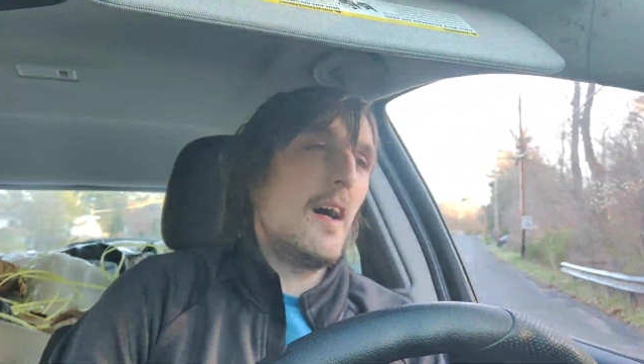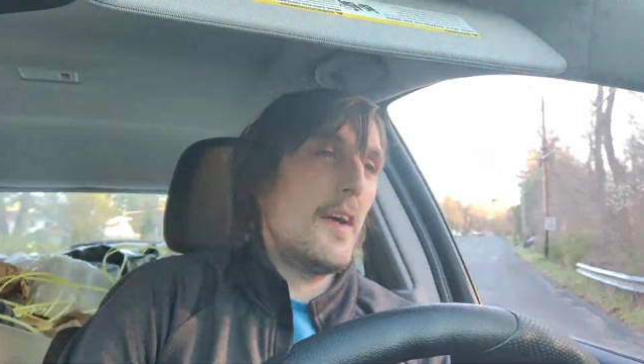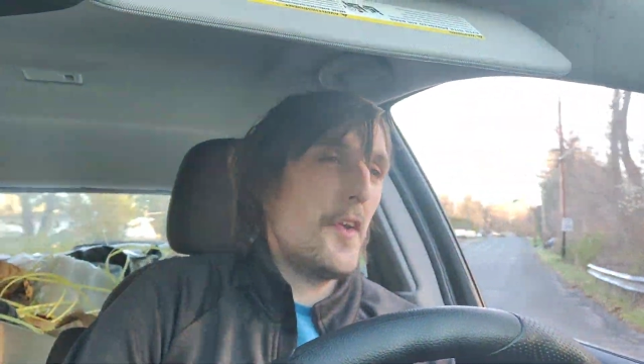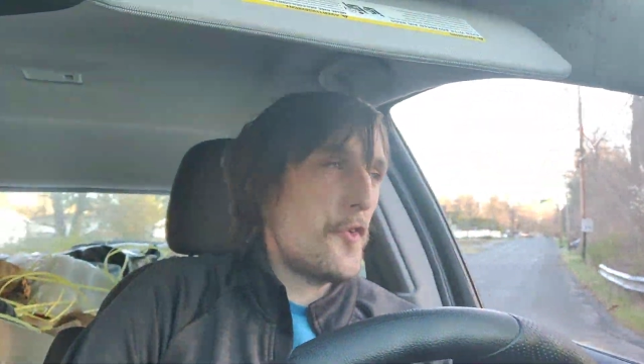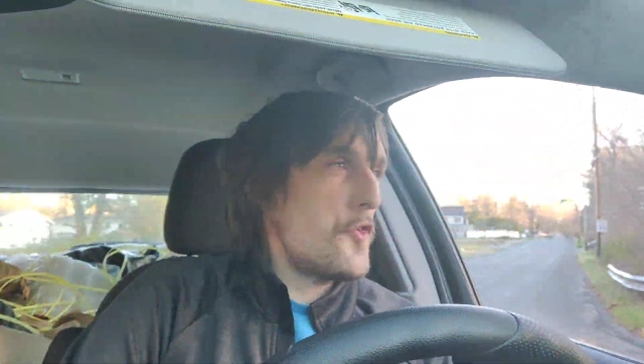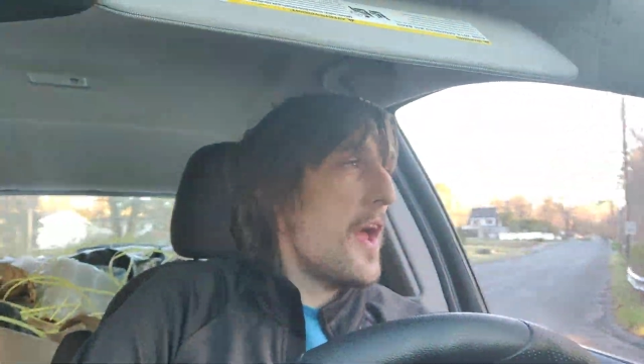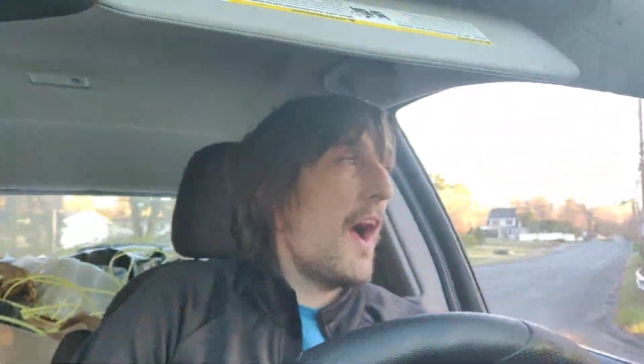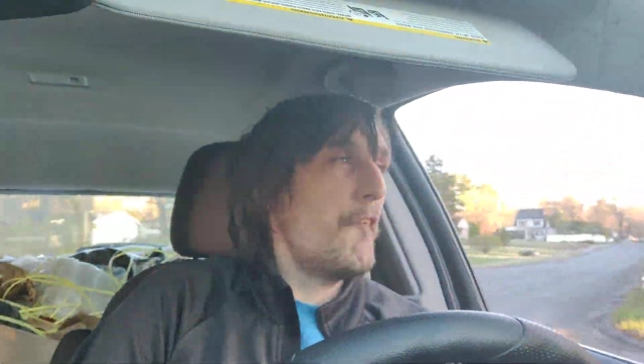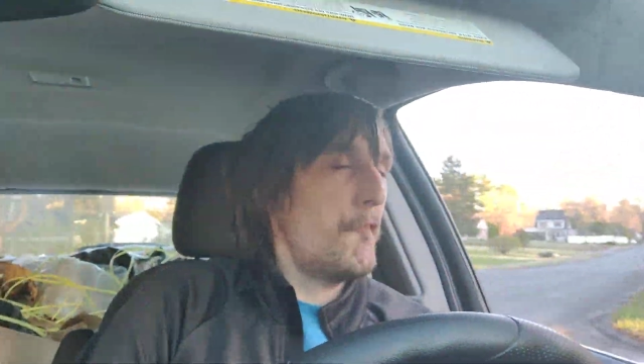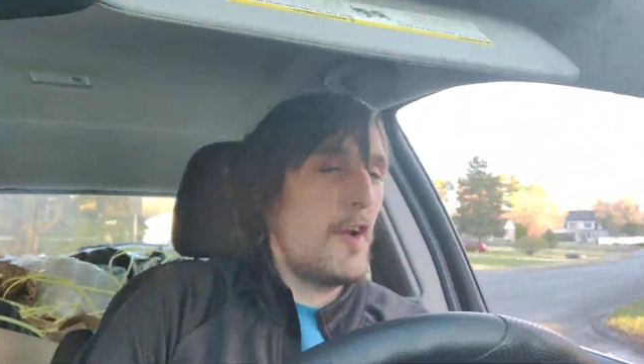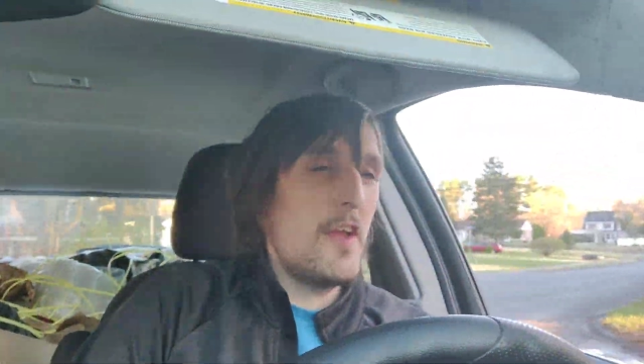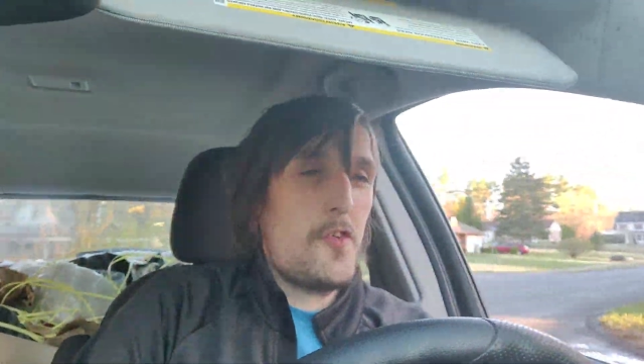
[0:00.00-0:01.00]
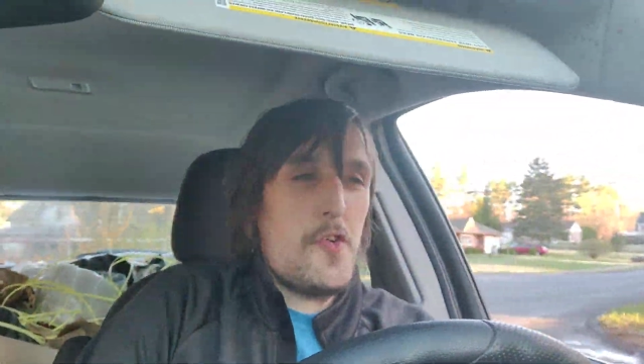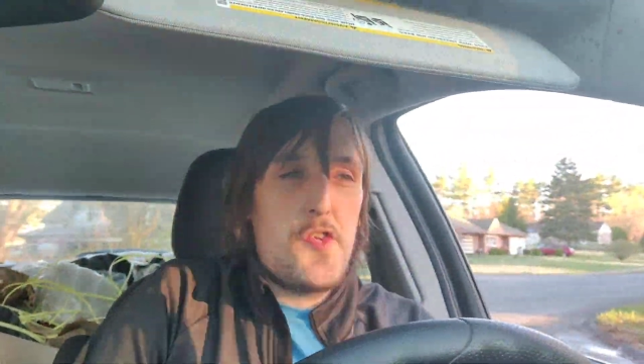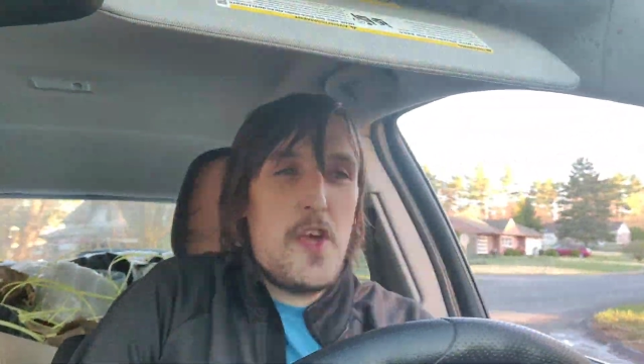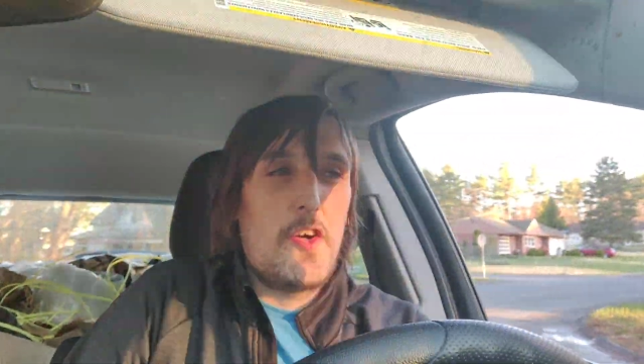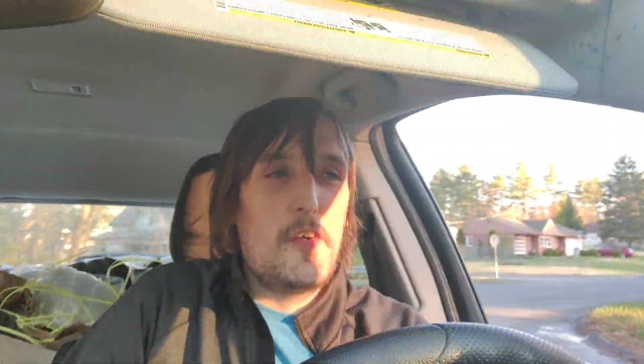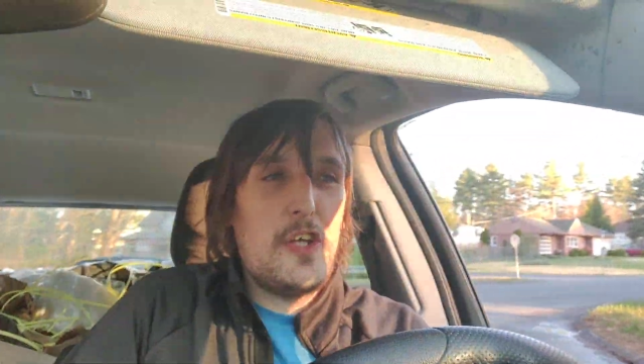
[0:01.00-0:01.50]
It's not for
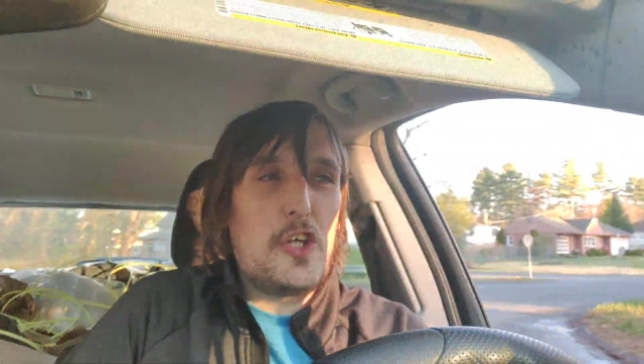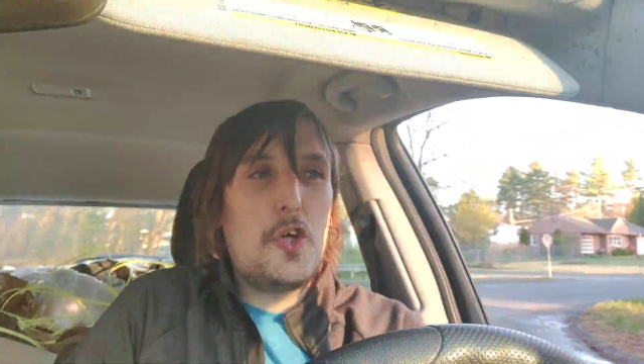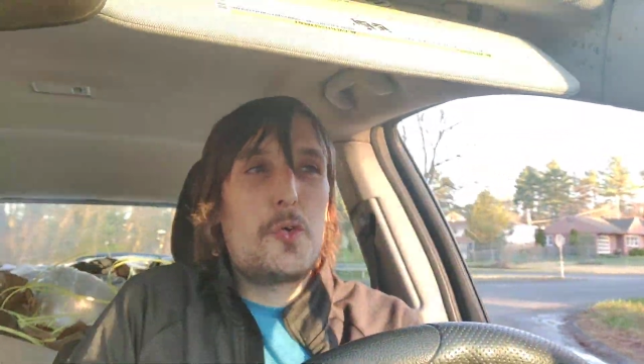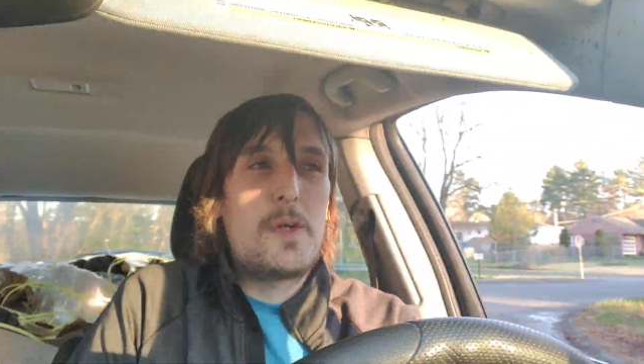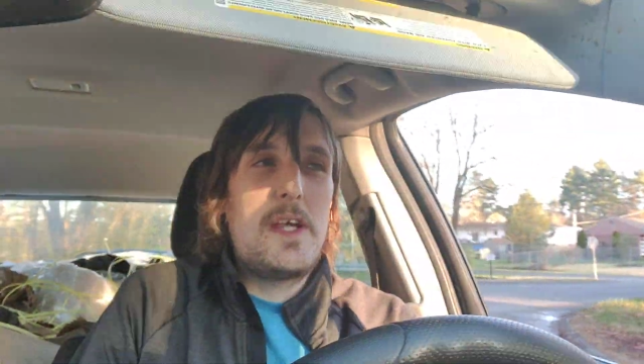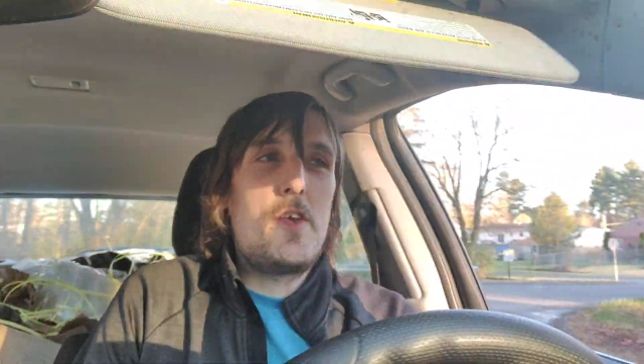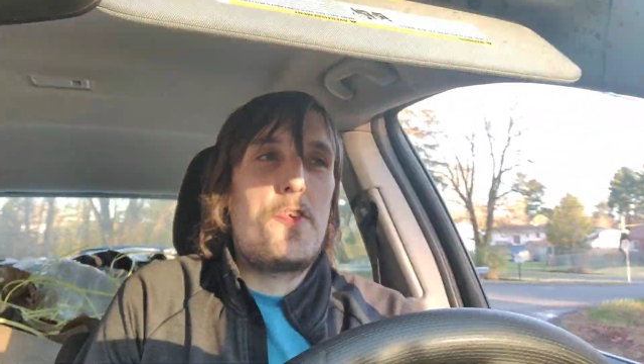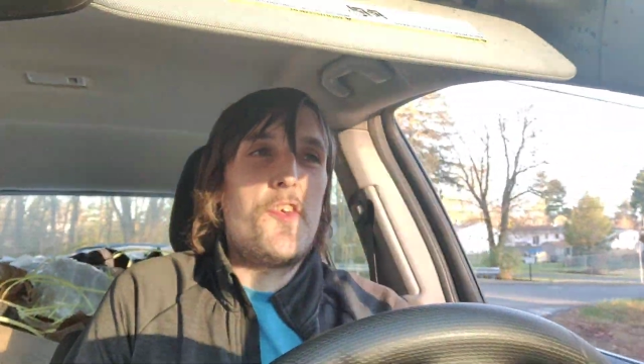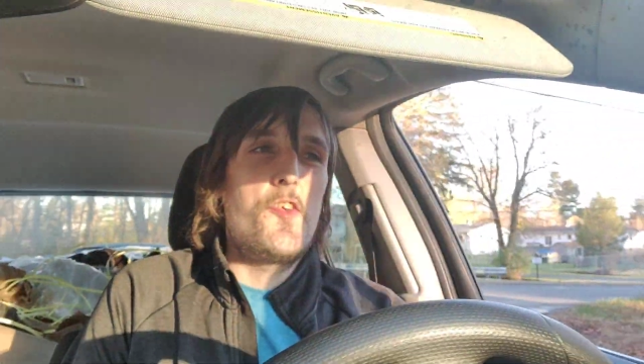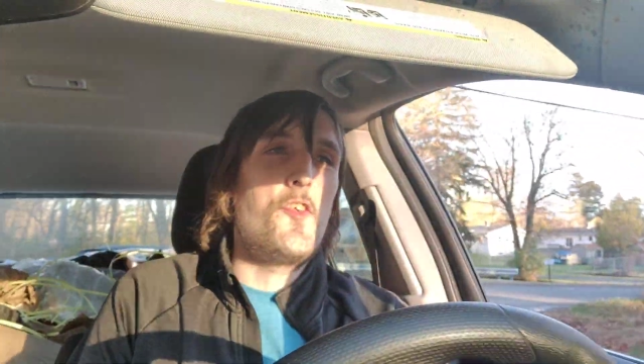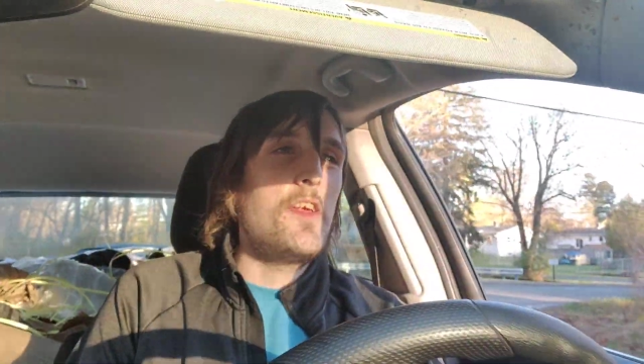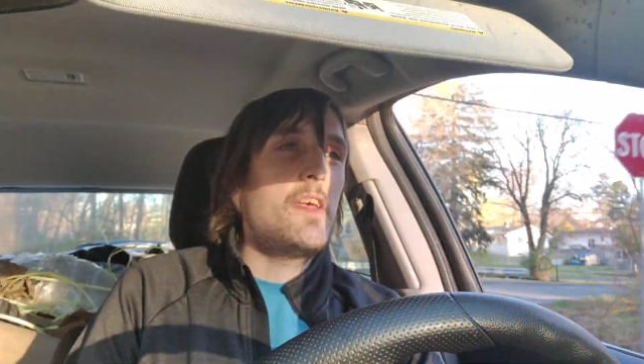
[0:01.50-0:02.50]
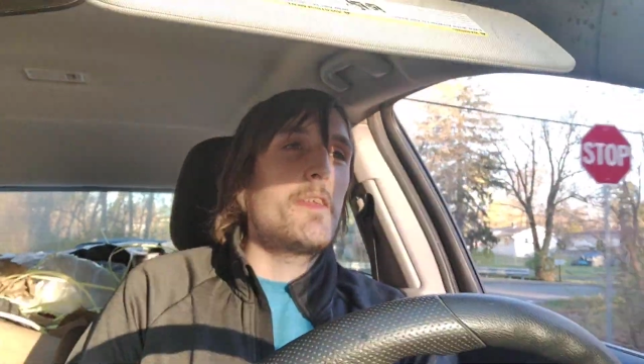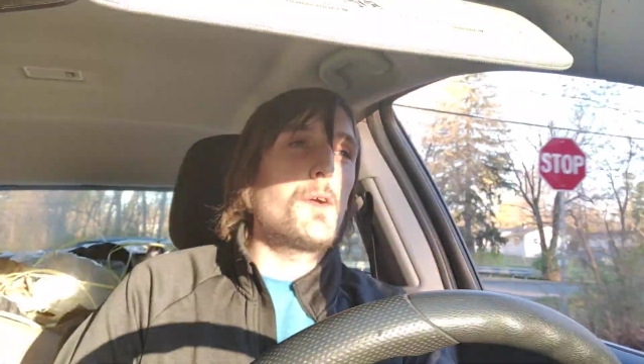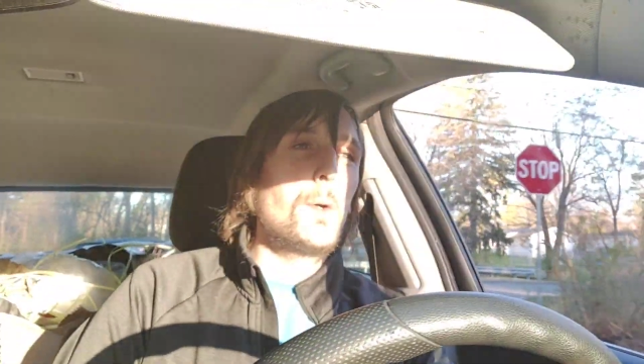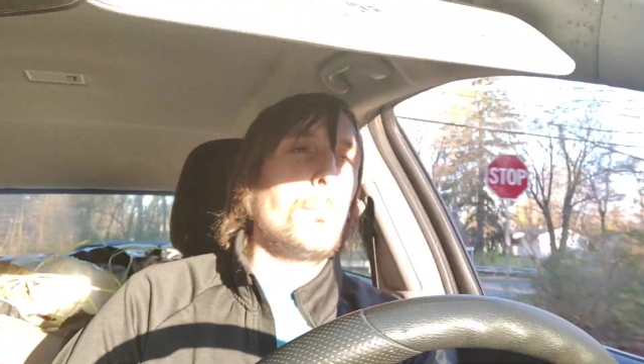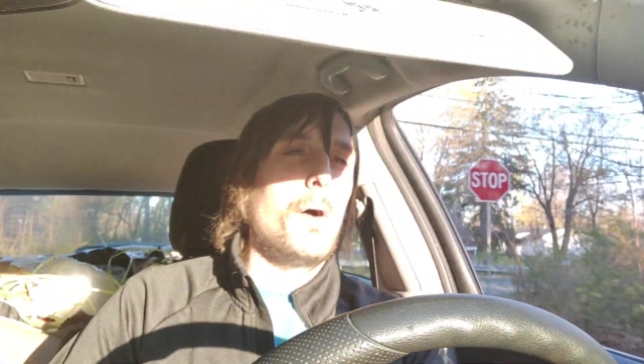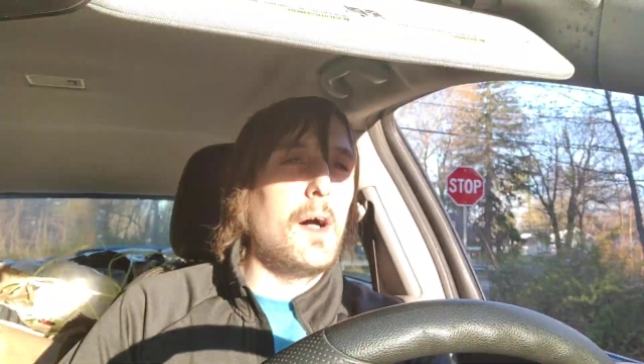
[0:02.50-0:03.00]
necessarily good reasons
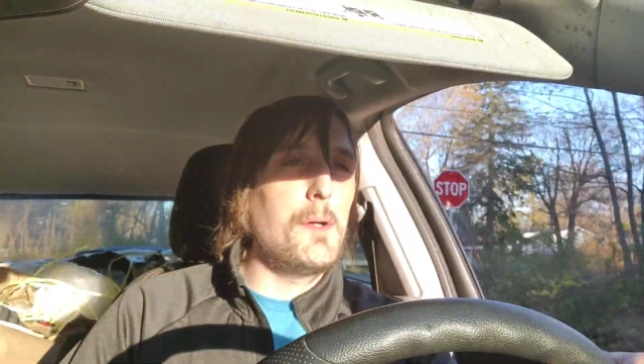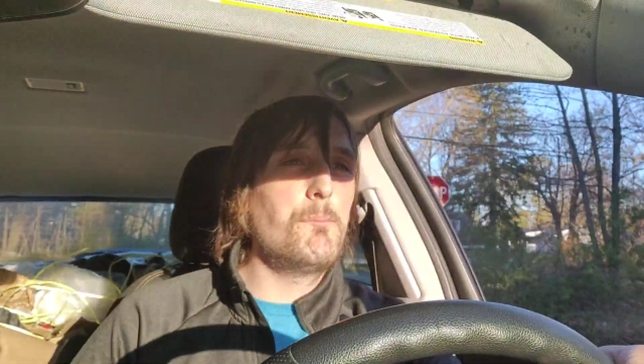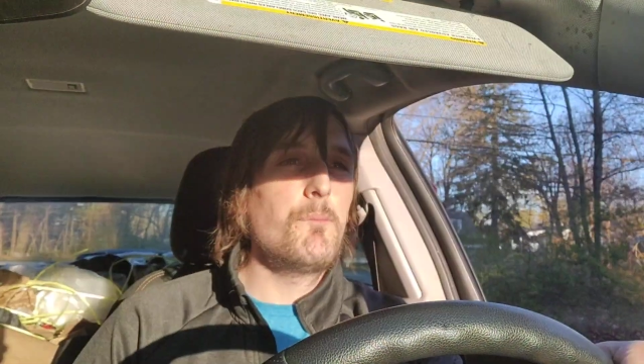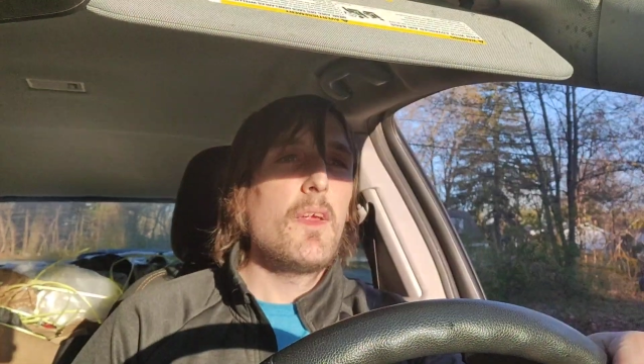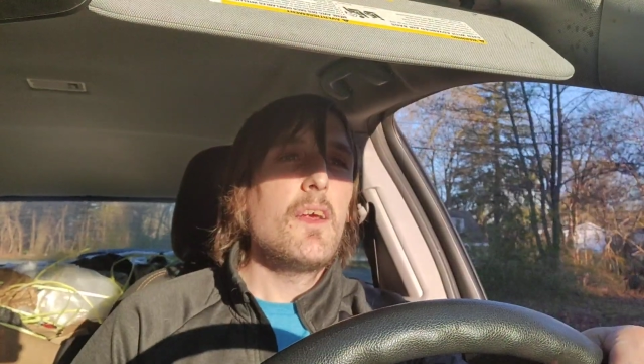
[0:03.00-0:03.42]
either, but